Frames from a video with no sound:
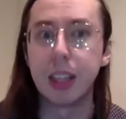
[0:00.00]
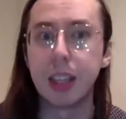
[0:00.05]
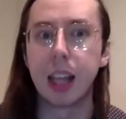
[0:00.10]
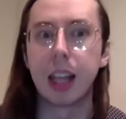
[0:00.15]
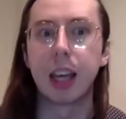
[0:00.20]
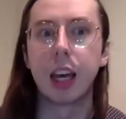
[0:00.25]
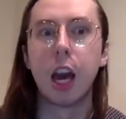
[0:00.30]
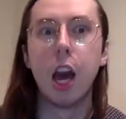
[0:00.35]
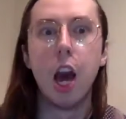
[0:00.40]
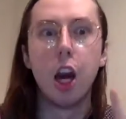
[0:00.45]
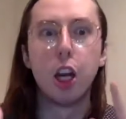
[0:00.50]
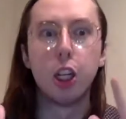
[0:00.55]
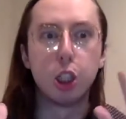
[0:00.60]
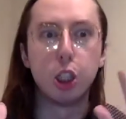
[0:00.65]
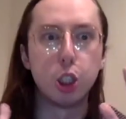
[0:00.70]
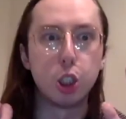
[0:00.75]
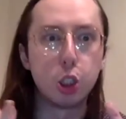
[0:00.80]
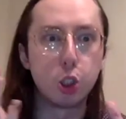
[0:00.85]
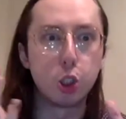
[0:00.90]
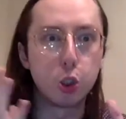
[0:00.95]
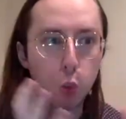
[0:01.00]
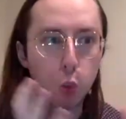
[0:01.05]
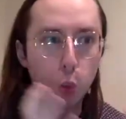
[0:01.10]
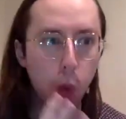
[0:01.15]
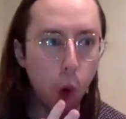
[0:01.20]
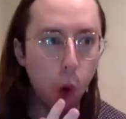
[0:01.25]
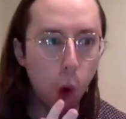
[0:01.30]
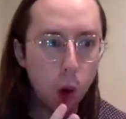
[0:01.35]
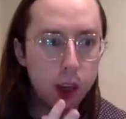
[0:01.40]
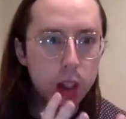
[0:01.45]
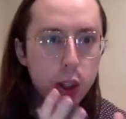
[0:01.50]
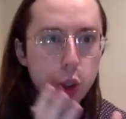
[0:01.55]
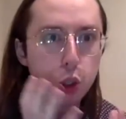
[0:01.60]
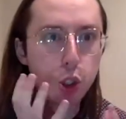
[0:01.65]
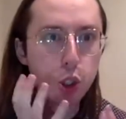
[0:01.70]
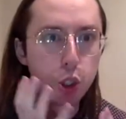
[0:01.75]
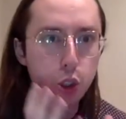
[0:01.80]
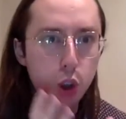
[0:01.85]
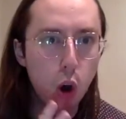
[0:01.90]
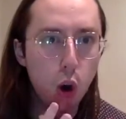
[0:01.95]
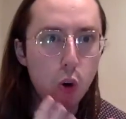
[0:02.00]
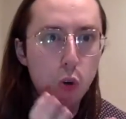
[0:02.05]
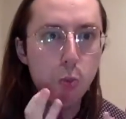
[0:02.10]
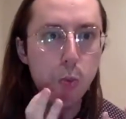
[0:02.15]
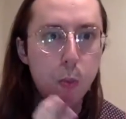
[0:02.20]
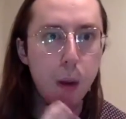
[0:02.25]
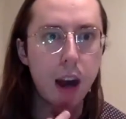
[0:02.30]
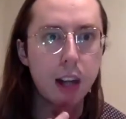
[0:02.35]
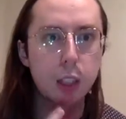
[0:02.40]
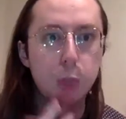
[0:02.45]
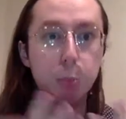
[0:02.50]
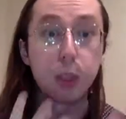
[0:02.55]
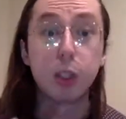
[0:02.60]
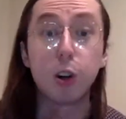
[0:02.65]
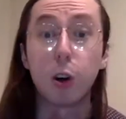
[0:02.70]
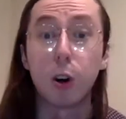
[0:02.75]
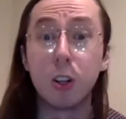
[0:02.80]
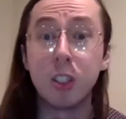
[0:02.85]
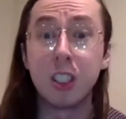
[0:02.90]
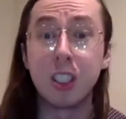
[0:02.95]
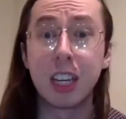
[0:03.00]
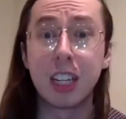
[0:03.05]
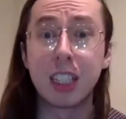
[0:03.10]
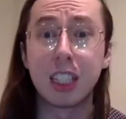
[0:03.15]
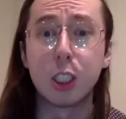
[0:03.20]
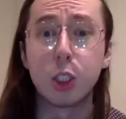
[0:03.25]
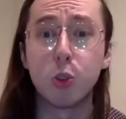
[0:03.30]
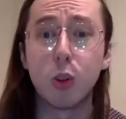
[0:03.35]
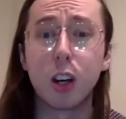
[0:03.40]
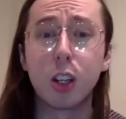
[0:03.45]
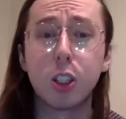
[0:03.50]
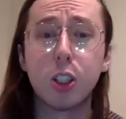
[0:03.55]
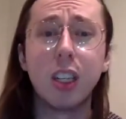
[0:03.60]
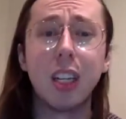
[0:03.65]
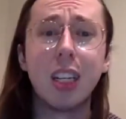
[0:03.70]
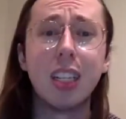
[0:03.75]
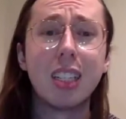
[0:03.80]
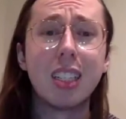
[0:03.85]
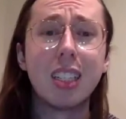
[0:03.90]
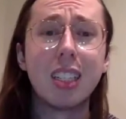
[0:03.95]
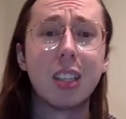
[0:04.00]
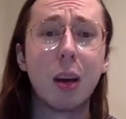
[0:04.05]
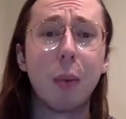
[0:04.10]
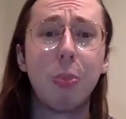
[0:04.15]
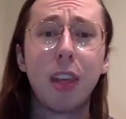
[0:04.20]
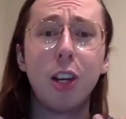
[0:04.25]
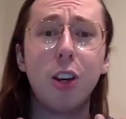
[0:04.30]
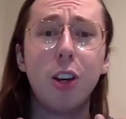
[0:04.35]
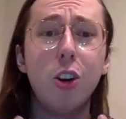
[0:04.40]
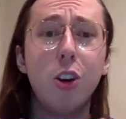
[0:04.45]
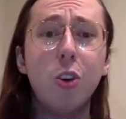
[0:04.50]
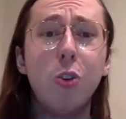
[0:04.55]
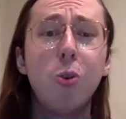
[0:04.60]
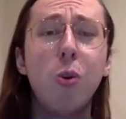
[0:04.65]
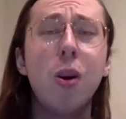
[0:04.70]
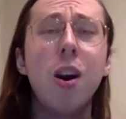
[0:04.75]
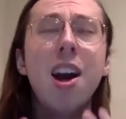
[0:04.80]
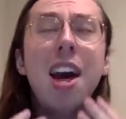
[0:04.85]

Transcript: that like destroys so much but turns that destruction into something new